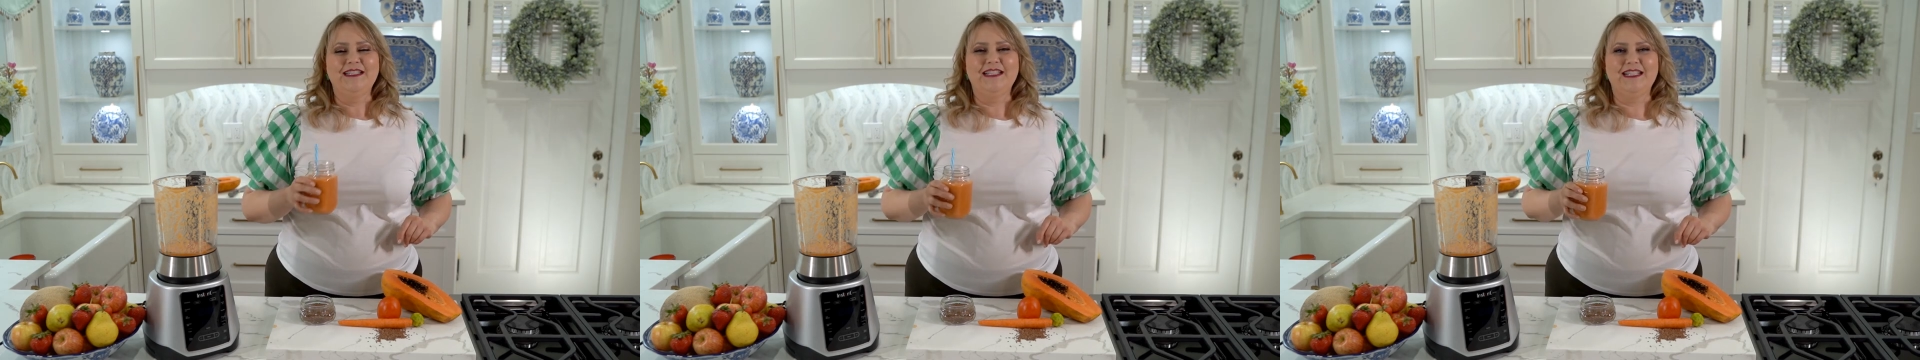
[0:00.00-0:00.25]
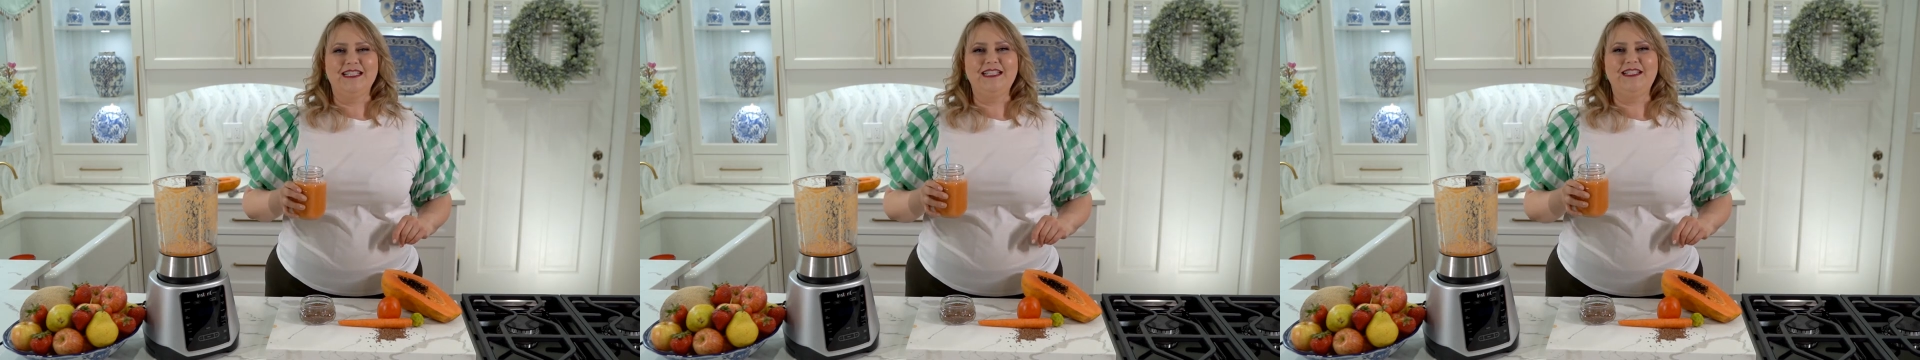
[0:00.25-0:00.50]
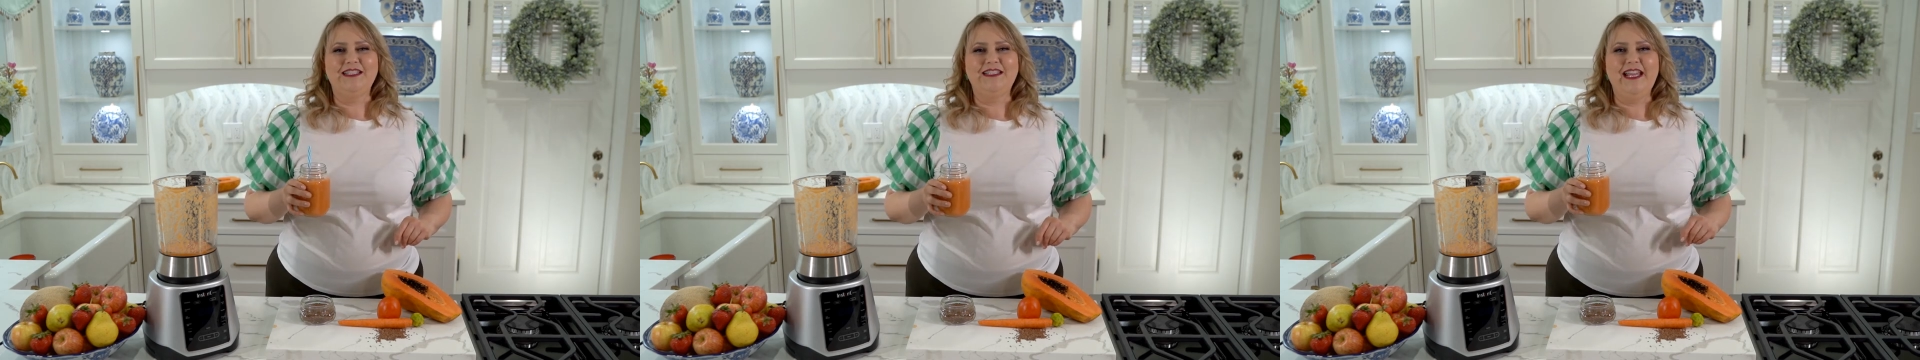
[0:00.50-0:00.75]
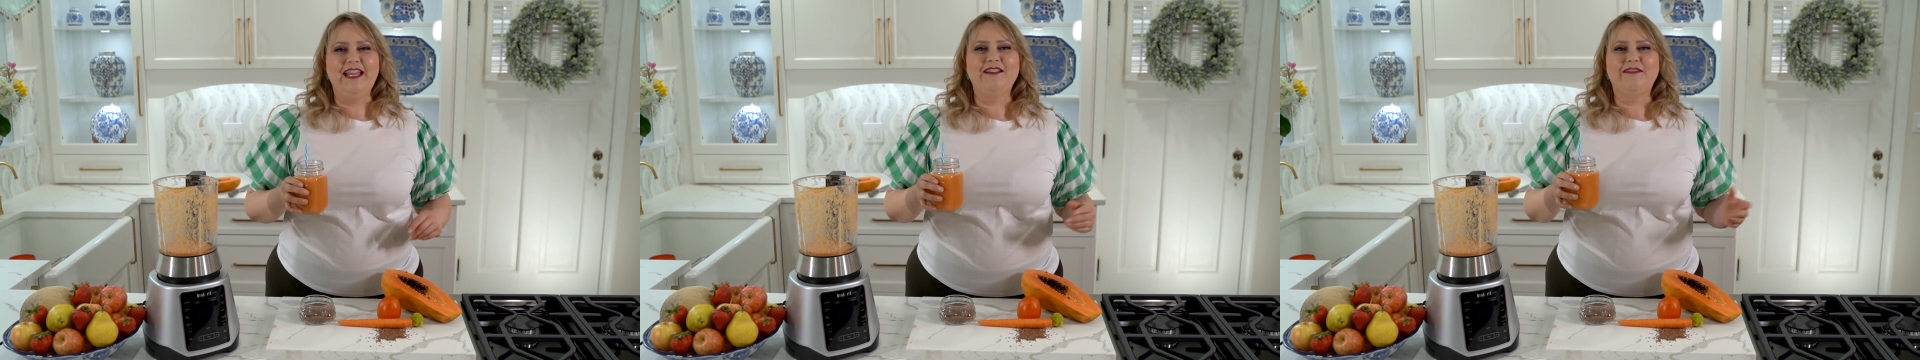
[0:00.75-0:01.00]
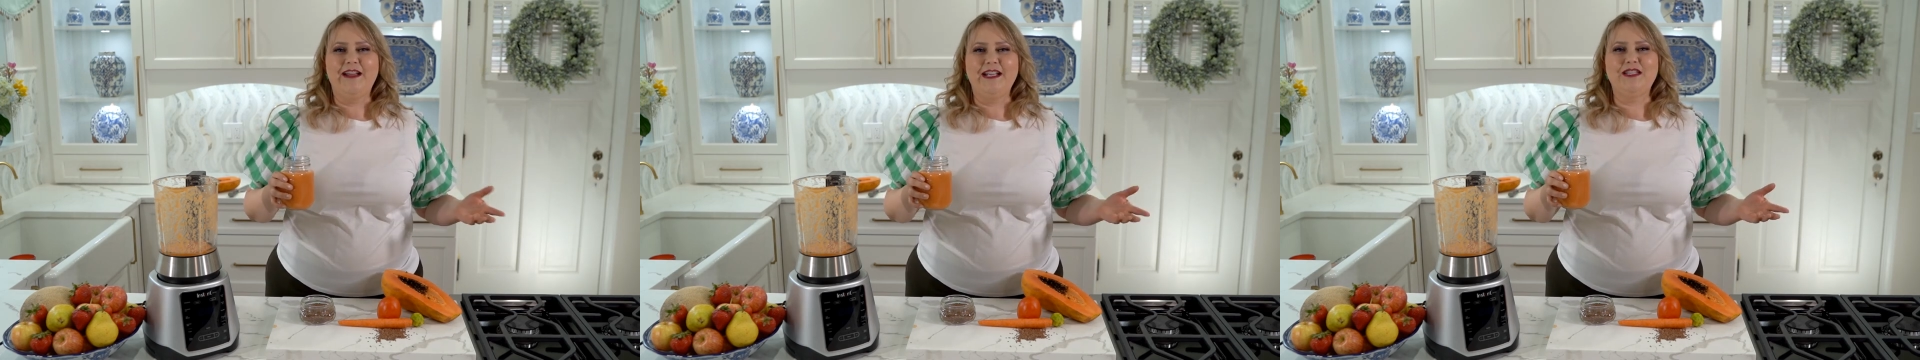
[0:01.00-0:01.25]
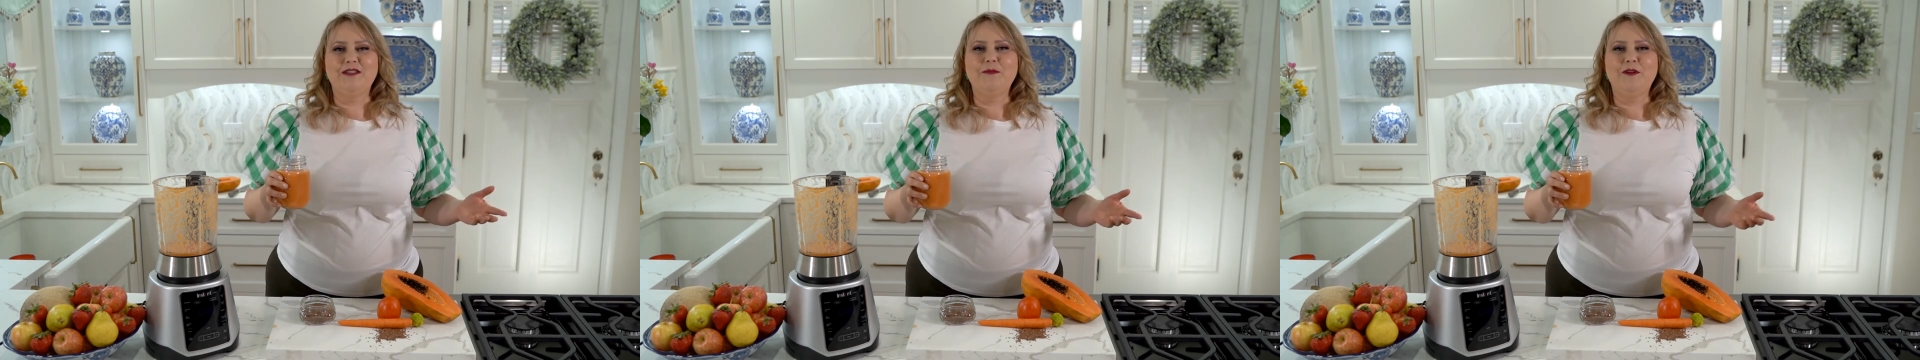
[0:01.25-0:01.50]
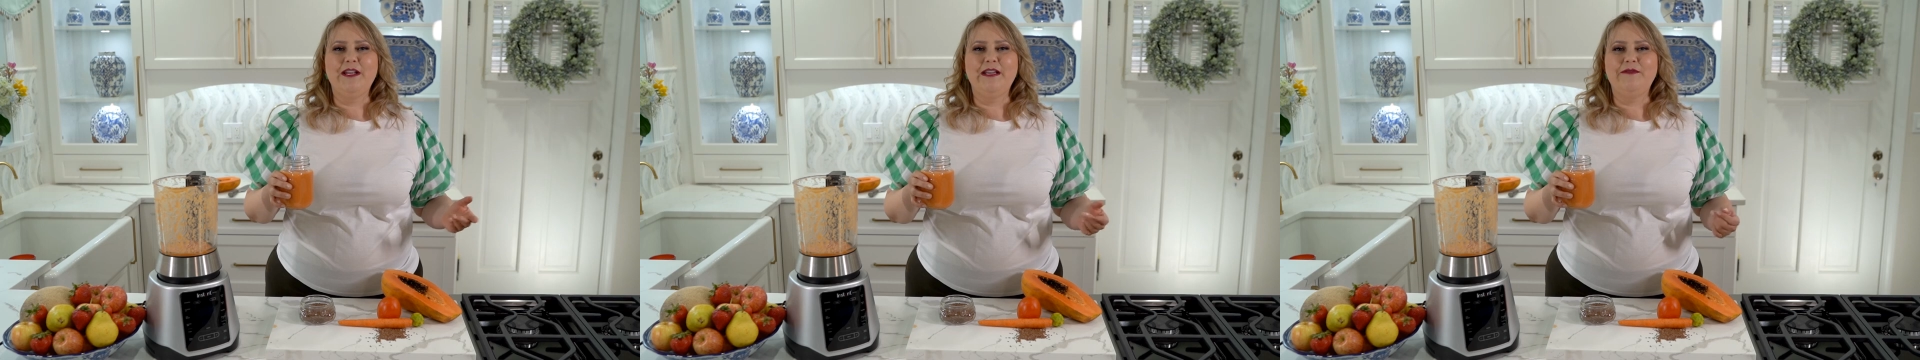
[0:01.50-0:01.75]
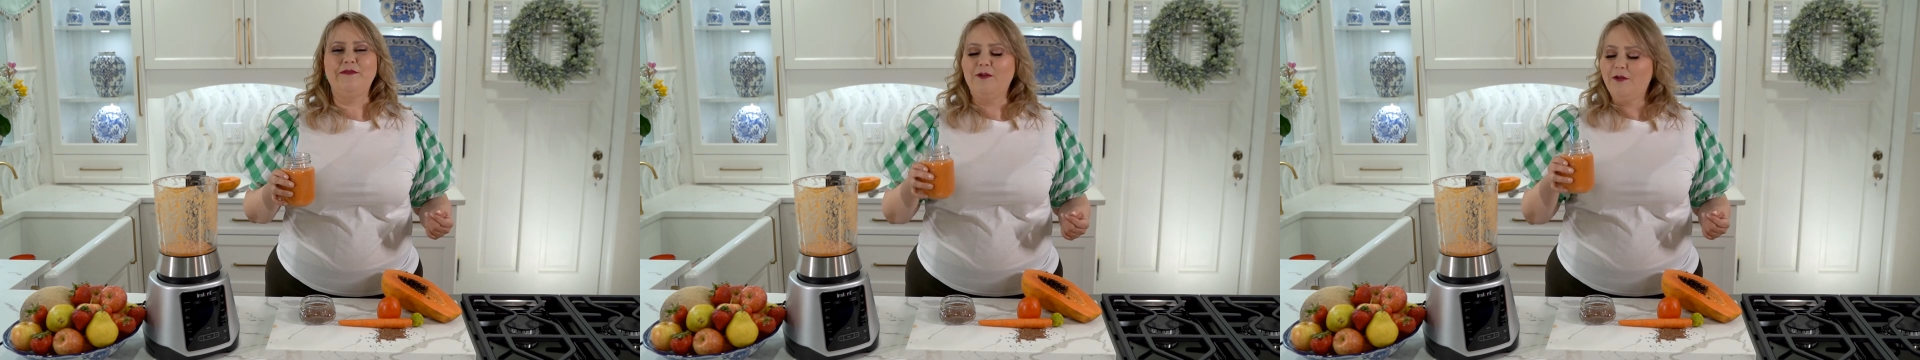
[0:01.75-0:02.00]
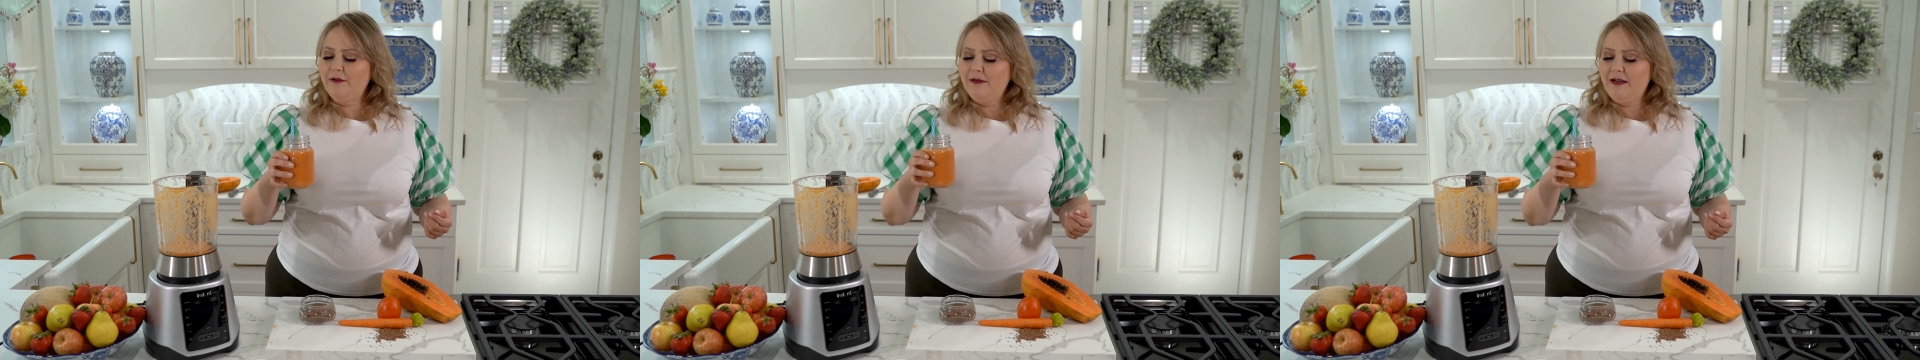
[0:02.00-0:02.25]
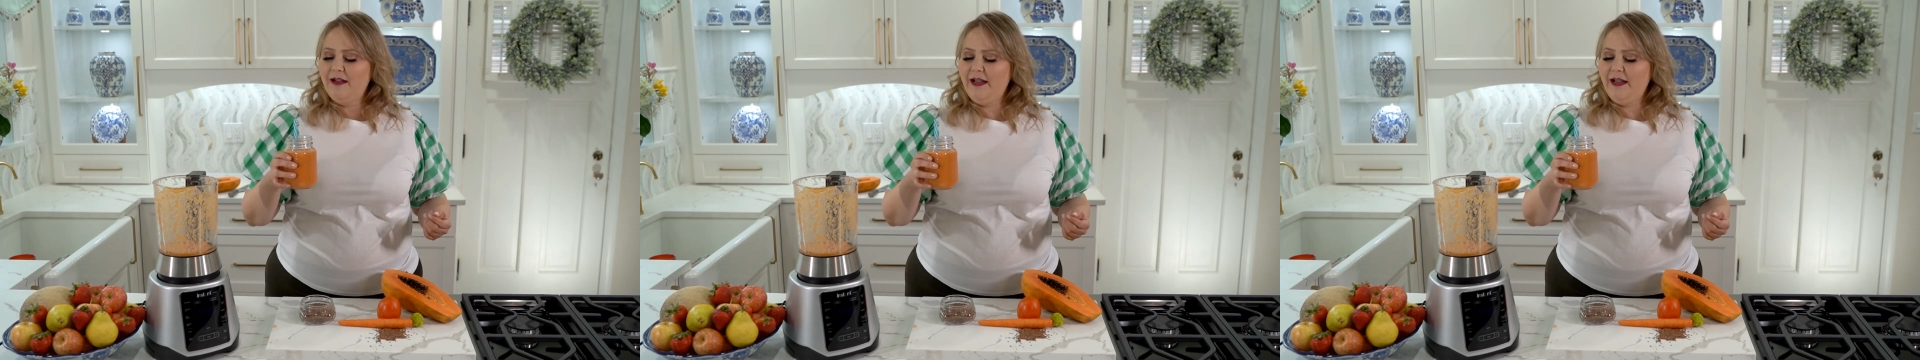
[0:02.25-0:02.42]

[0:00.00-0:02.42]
delicious and great smoothie for